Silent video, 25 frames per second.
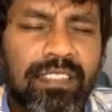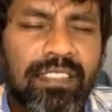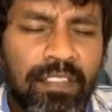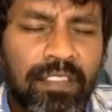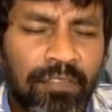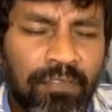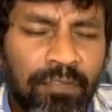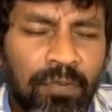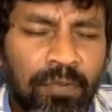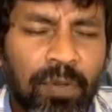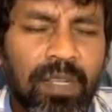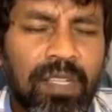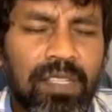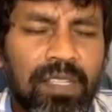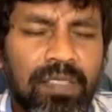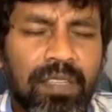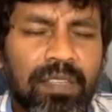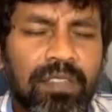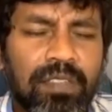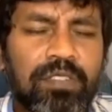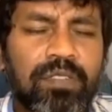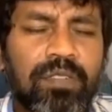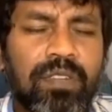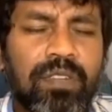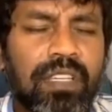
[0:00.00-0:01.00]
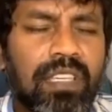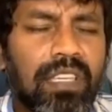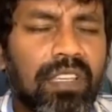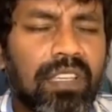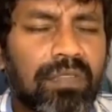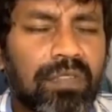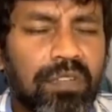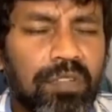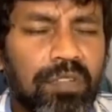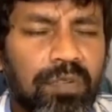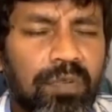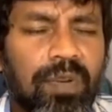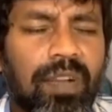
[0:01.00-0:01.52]
the focus that you have
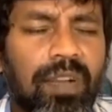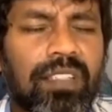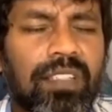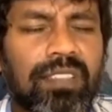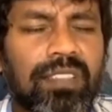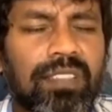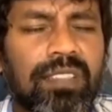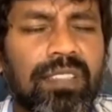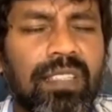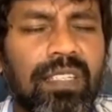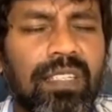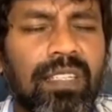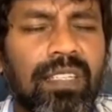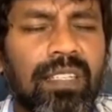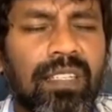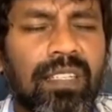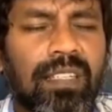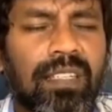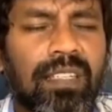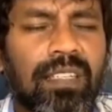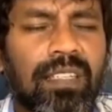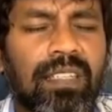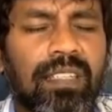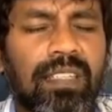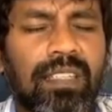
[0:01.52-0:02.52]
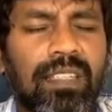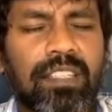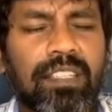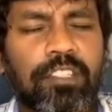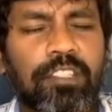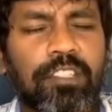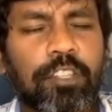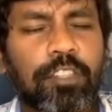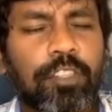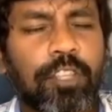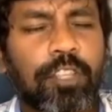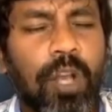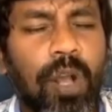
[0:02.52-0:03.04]
given to us
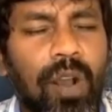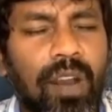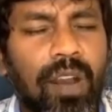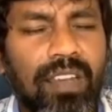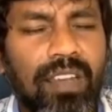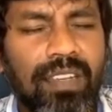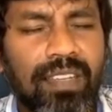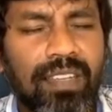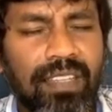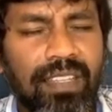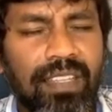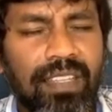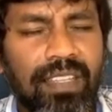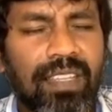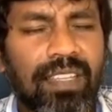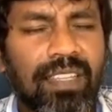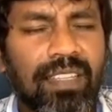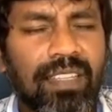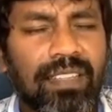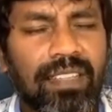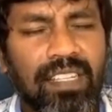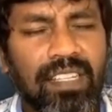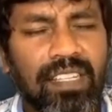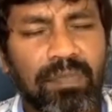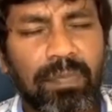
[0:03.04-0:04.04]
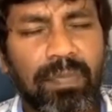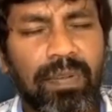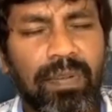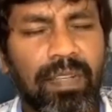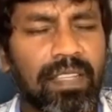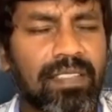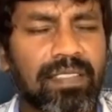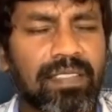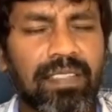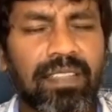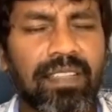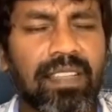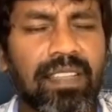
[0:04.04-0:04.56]
is authority that's
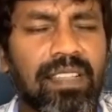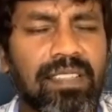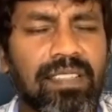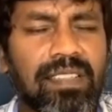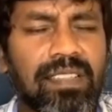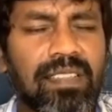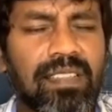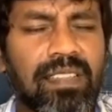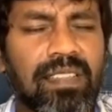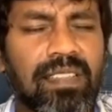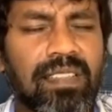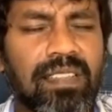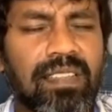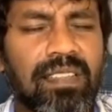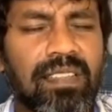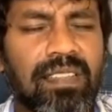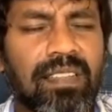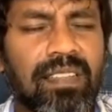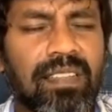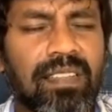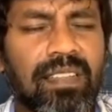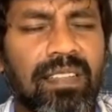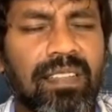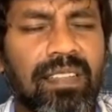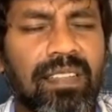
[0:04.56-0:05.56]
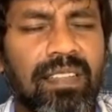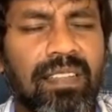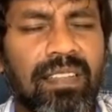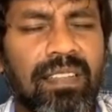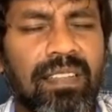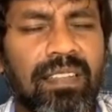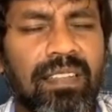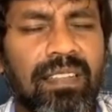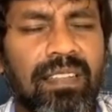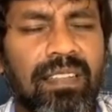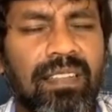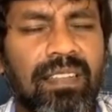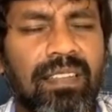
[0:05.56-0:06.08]
placed in us.
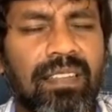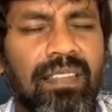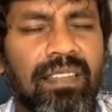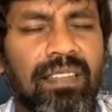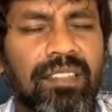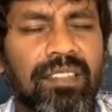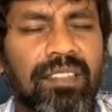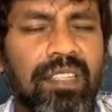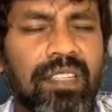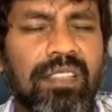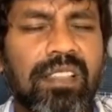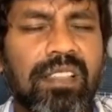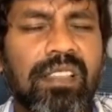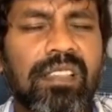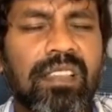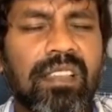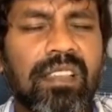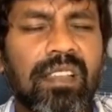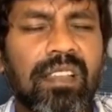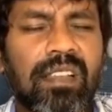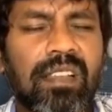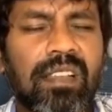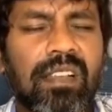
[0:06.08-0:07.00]
Jesus,